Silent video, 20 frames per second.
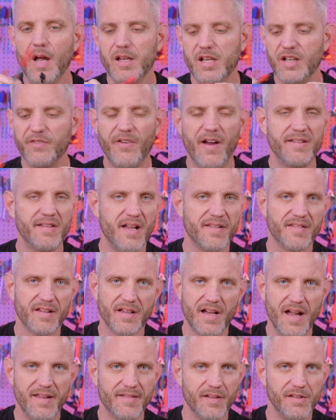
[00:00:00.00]
You can find lots of
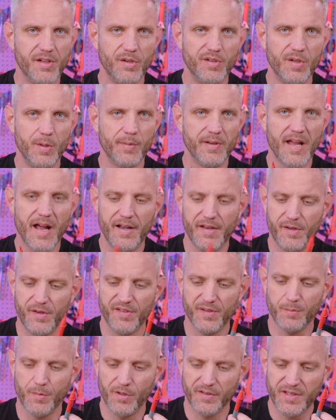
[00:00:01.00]
guides on YouTube on how to
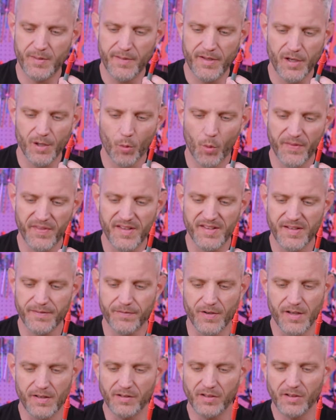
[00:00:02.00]
use a multimeter, what the
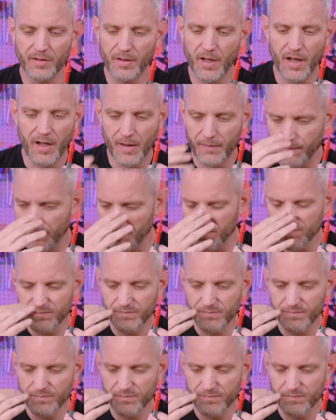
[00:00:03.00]
different, uh,